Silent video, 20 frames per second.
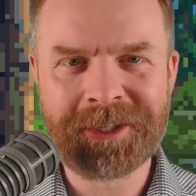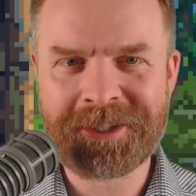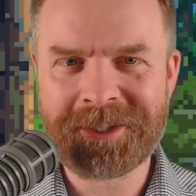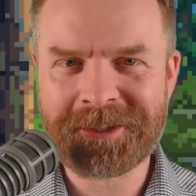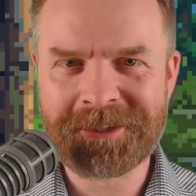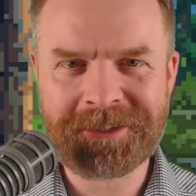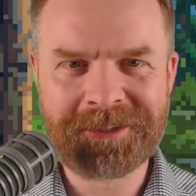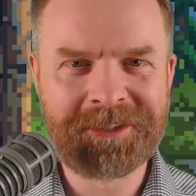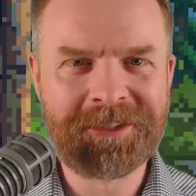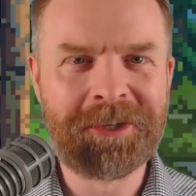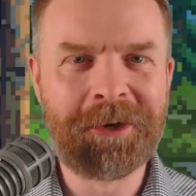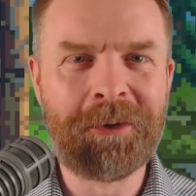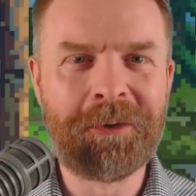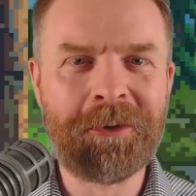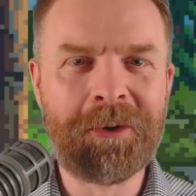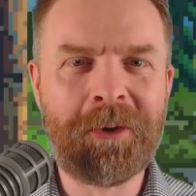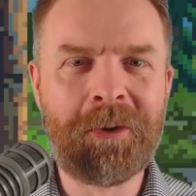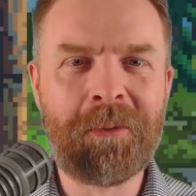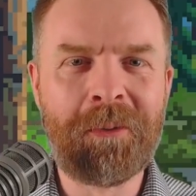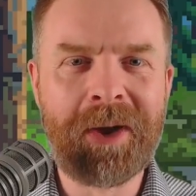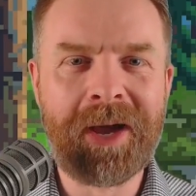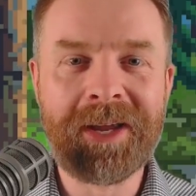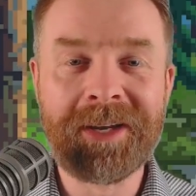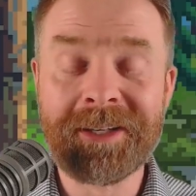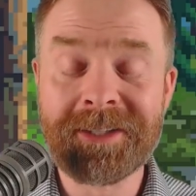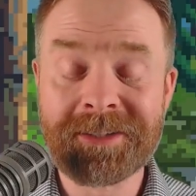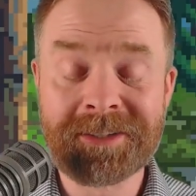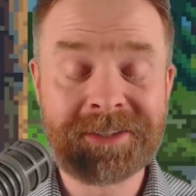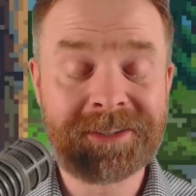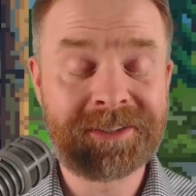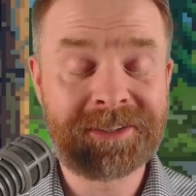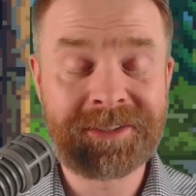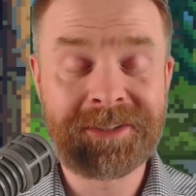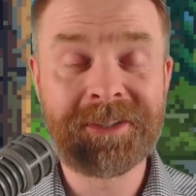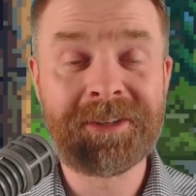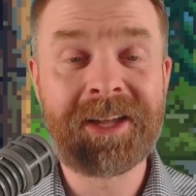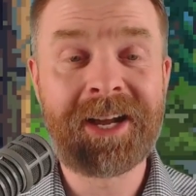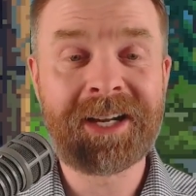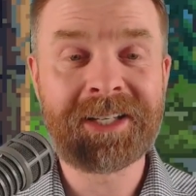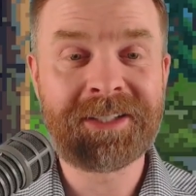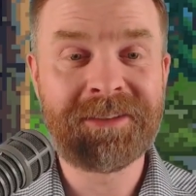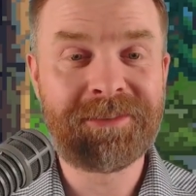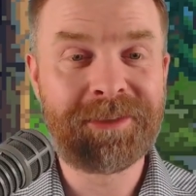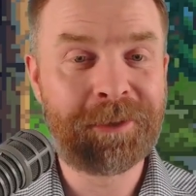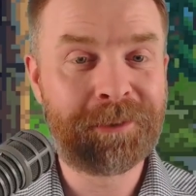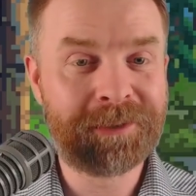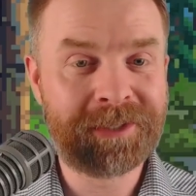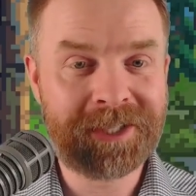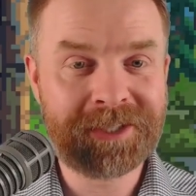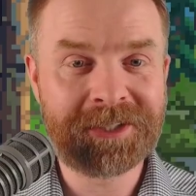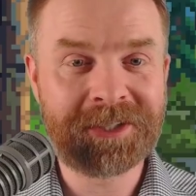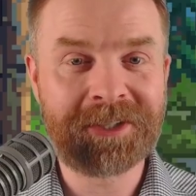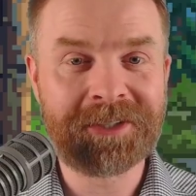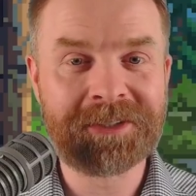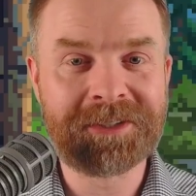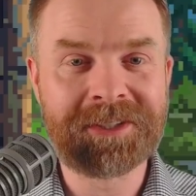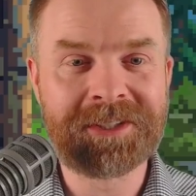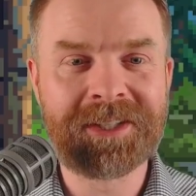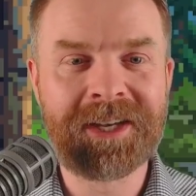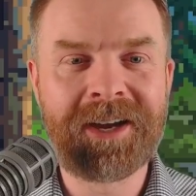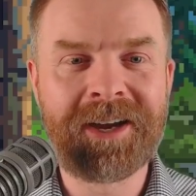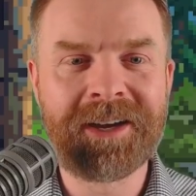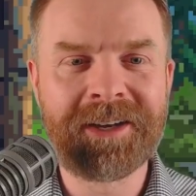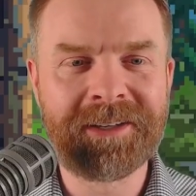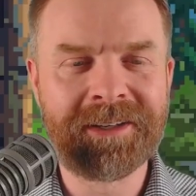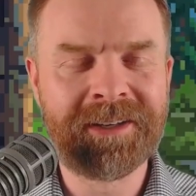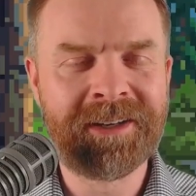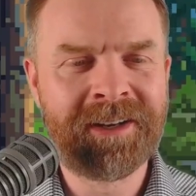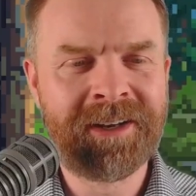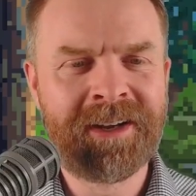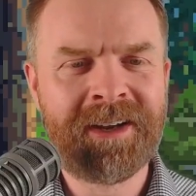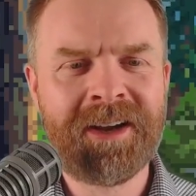I just don't know when. It's still active though, and that's a good sign.